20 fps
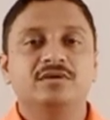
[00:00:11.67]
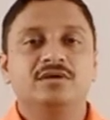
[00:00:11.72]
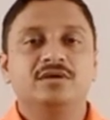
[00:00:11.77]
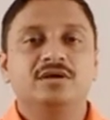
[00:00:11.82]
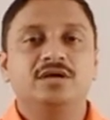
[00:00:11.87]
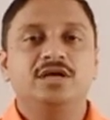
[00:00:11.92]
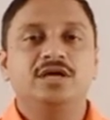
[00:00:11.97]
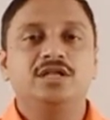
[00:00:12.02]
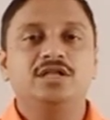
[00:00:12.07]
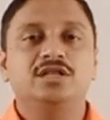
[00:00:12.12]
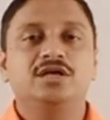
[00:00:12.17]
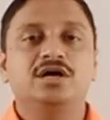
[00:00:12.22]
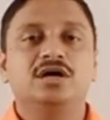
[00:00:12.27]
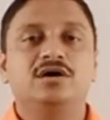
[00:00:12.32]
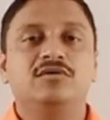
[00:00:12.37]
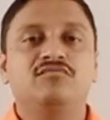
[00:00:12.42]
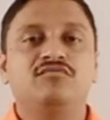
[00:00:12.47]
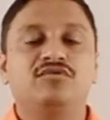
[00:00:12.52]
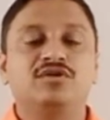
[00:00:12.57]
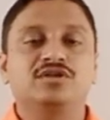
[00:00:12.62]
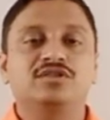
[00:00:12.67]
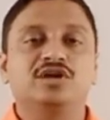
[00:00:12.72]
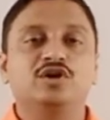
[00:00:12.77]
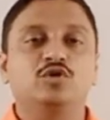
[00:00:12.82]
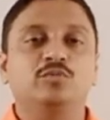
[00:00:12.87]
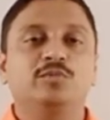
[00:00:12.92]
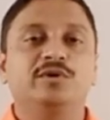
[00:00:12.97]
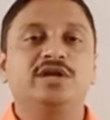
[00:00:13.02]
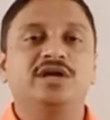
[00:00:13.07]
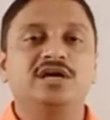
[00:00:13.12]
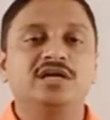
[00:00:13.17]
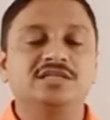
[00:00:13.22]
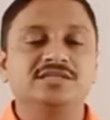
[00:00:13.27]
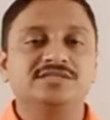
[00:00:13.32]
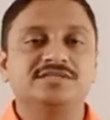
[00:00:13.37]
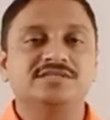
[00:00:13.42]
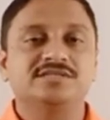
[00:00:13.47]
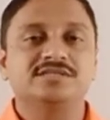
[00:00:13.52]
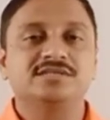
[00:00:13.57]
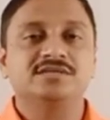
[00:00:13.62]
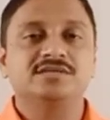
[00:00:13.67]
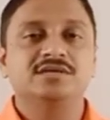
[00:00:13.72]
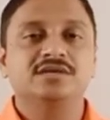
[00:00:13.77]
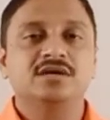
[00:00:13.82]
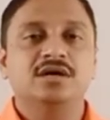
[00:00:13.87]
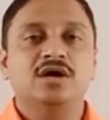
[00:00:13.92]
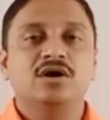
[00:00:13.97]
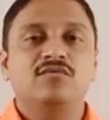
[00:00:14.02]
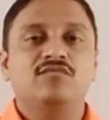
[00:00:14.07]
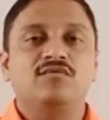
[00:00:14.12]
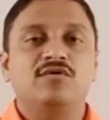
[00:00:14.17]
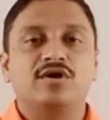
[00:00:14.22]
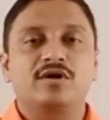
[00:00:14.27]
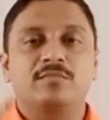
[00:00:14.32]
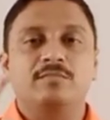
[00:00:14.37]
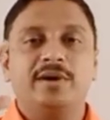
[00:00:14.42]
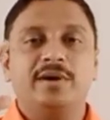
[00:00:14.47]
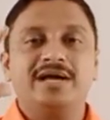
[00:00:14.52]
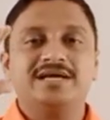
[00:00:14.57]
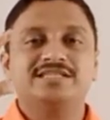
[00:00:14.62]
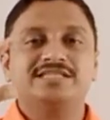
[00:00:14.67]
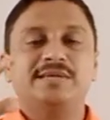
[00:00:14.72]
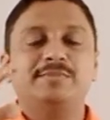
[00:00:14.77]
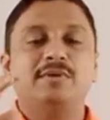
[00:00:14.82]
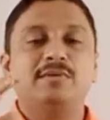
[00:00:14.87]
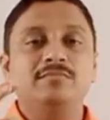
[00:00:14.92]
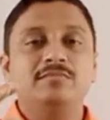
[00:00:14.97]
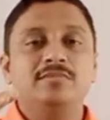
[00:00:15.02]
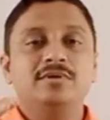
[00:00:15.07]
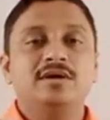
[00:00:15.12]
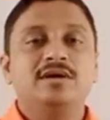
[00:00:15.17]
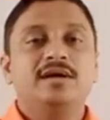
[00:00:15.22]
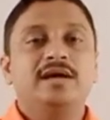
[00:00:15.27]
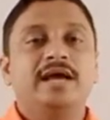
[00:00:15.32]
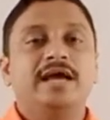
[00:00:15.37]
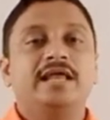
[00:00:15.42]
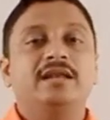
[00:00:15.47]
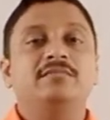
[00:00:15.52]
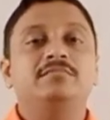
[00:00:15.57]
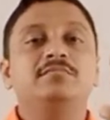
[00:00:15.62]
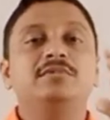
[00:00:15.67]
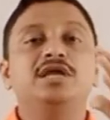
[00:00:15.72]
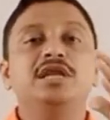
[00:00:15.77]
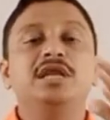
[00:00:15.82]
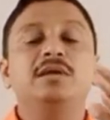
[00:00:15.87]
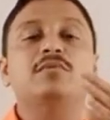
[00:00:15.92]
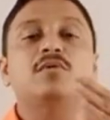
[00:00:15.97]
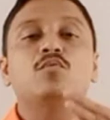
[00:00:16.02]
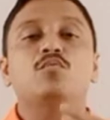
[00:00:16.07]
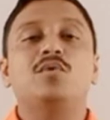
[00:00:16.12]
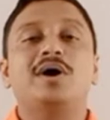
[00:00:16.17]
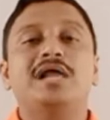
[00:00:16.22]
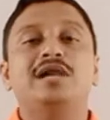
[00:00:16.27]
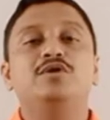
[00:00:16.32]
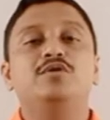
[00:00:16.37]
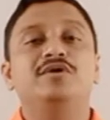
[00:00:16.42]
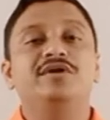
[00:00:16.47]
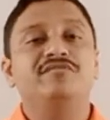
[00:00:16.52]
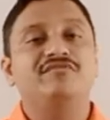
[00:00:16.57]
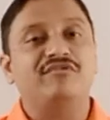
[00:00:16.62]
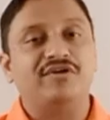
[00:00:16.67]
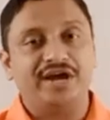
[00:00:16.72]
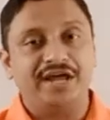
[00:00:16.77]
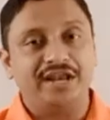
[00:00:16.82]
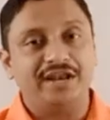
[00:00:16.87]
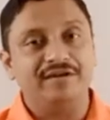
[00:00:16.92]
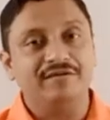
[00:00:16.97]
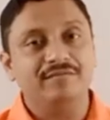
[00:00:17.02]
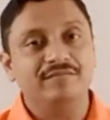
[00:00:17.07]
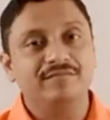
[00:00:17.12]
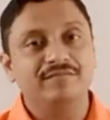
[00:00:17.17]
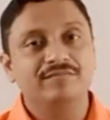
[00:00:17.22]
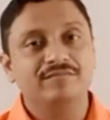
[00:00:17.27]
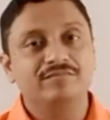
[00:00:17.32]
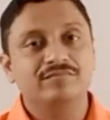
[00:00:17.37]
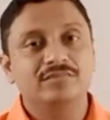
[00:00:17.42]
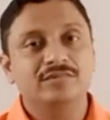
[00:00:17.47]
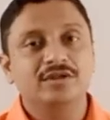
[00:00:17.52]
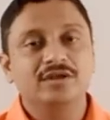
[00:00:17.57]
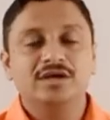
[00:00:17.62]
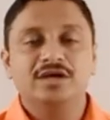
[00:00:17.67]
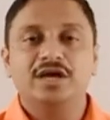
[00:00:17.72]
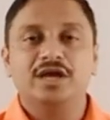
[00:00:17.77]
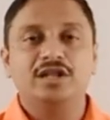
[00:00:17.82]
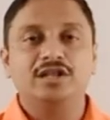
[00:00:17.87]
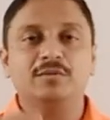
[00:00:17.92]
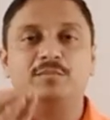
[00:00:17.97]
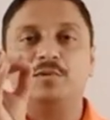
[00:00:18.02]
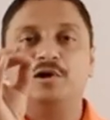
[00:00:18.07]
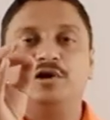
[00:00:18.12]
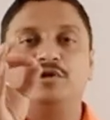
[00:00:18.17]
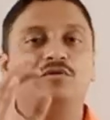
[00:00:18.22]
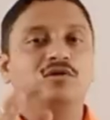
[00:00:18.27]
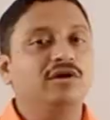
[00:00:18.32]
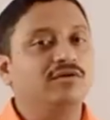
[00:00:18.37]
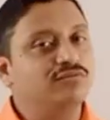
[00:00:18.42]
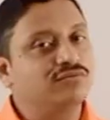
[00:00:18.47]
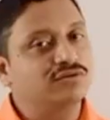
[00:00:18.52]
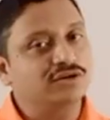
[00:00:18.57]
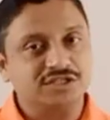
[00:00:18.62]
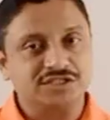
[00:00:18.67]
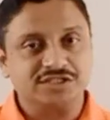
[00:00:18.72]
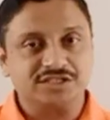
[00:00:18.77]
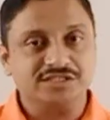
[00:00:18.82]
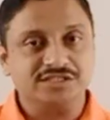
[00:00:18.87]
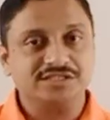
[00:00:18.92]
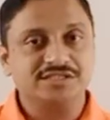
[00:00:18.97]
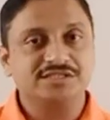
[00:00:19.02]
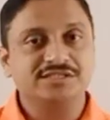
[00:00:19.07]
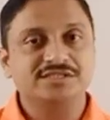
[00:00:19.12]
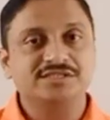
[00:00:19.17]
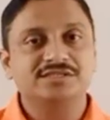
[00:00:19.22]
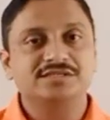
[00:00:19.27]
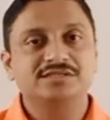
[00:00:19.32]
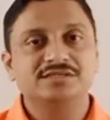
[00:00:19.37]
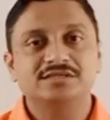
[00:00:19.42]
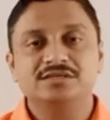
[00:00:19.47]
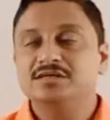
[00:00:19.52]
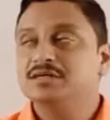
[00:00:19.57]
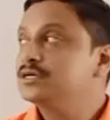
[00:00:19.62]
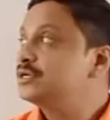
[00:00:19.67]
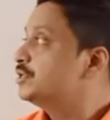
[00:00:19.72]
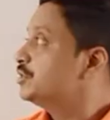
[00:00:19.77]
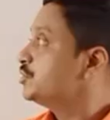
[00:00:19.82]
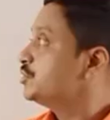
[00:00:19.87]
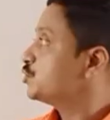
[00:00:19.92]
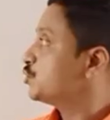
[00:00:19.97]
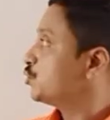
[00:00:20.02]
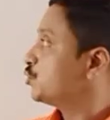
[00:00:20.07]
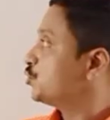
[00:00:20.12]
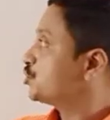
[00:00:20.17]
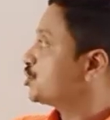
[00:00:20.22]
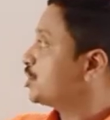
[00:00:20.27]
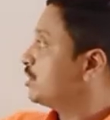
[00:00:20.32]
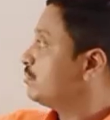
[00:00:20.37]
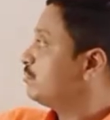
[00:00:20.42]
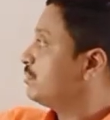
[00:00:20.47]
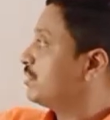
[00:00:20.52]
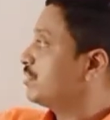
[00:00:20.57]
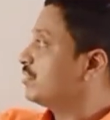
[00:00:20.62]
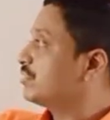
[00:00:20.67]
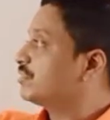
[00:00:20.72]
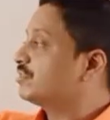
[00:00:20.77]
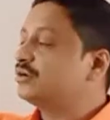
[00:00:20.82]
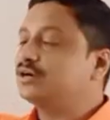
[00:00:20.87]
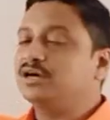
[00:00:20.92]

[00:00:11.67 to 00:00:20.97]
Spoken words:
in the further numericals for maximum and minimum value defined in the particular functions. So question number